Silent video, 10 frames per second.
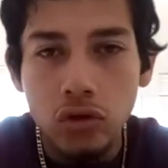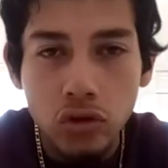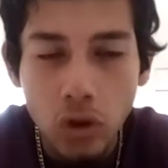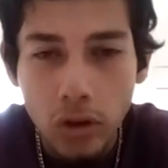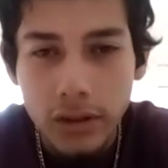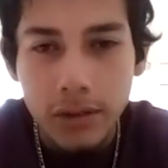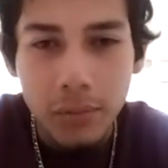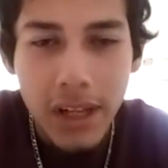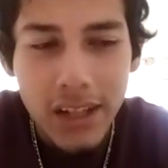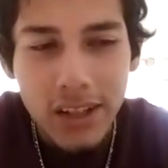So
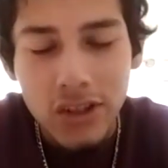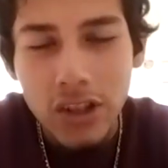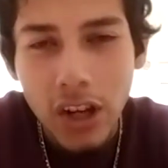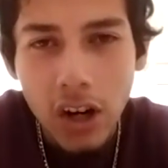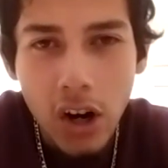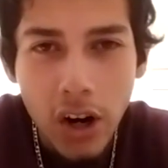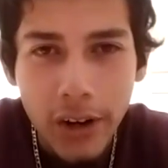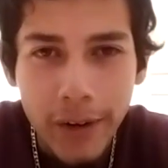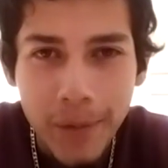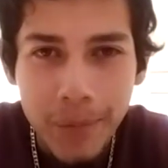it's me,
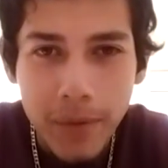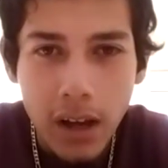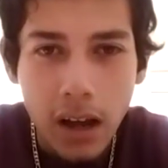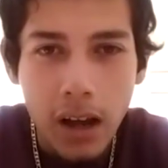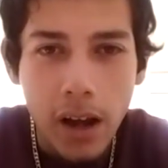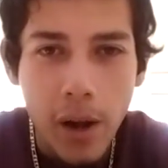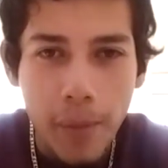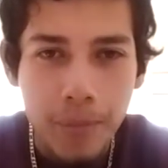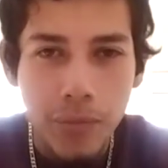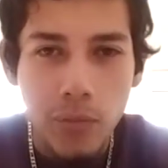JR.
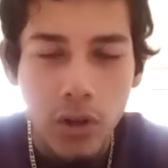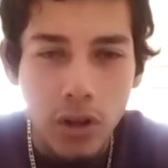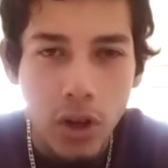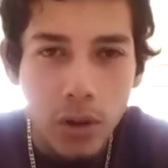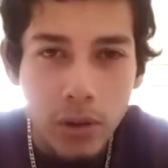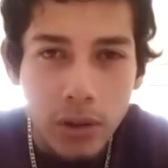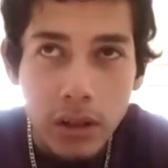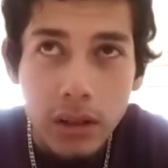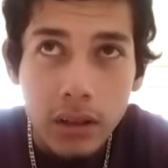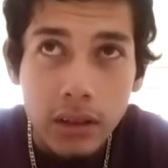Uh, you know,
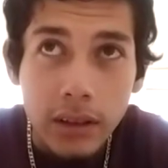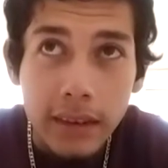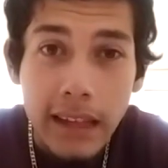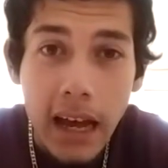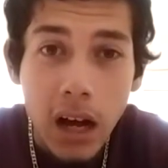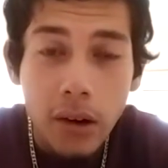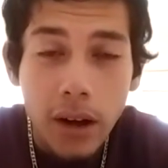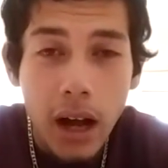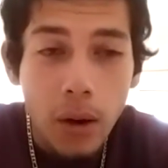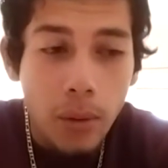
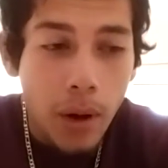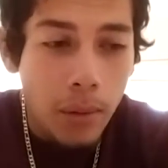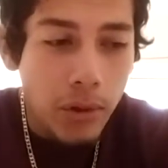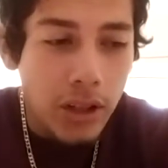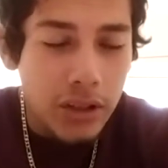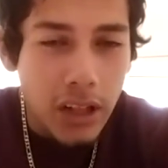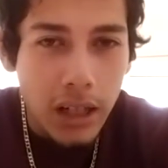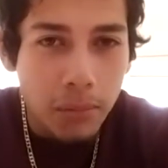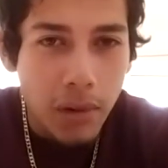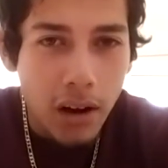now I'm gonna
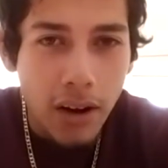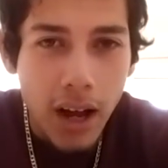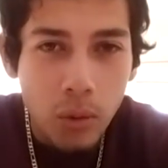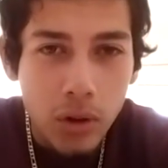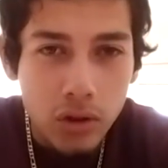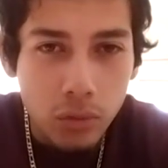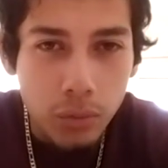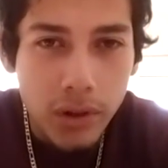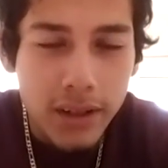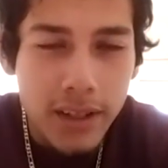talk about how I went to
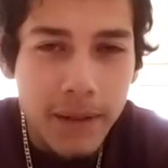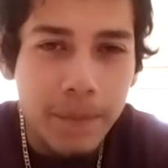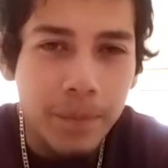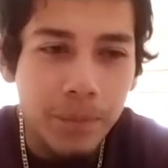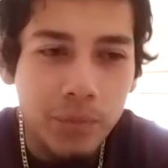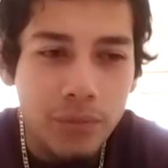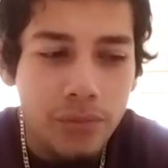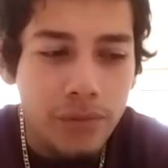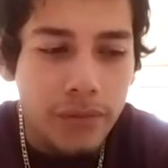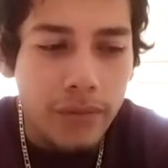prison.
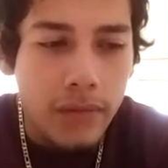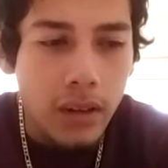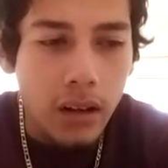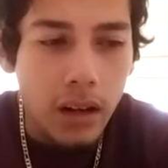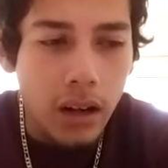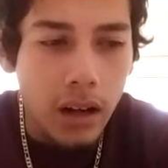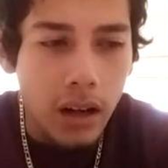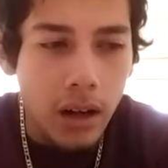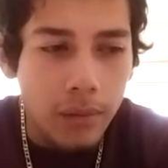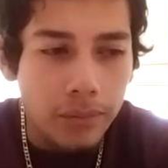
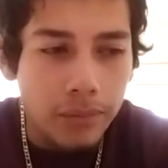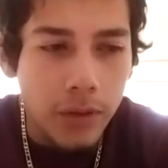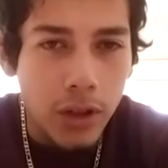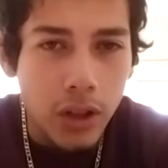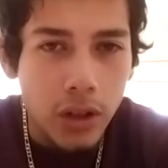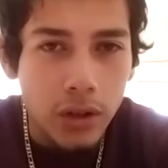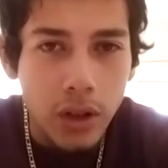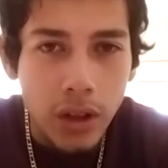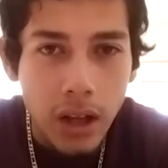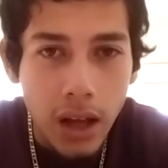Uh, you know,
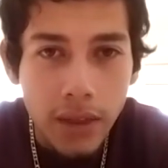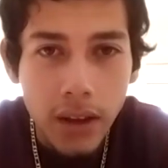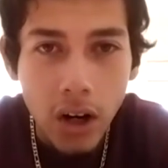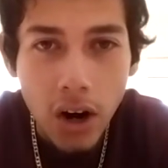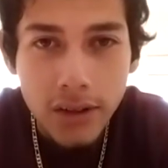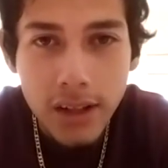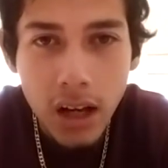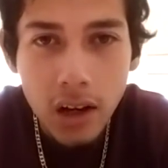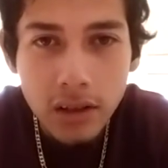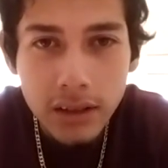the
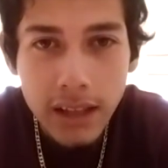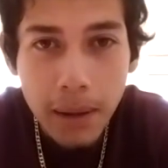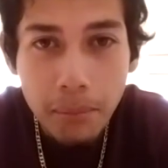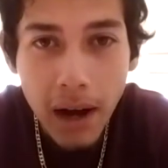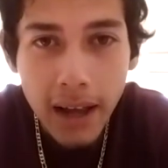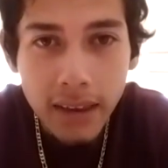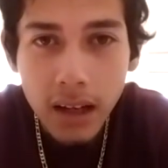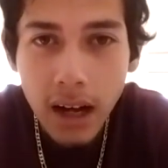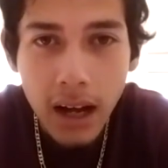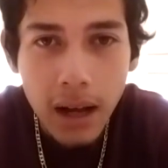cartels, they buy
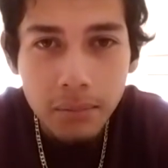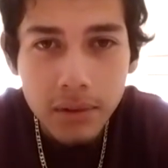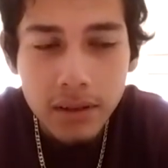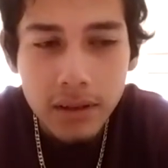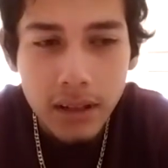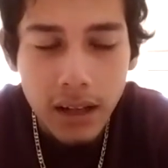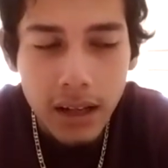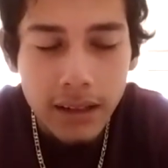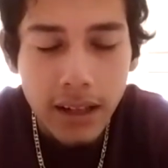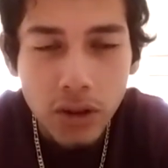the cops.
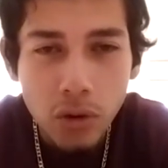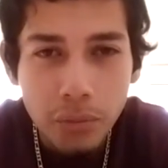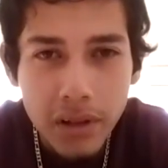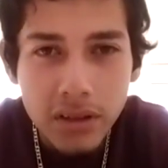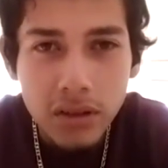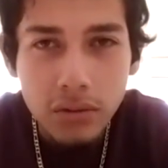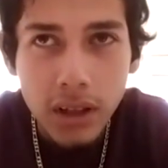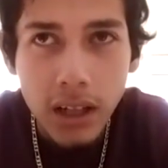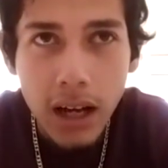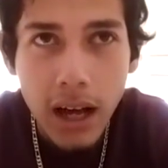They do business
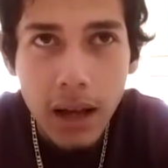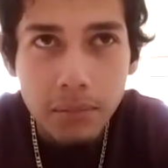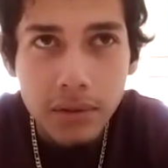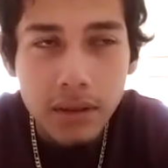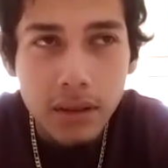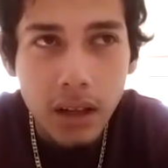with the cops.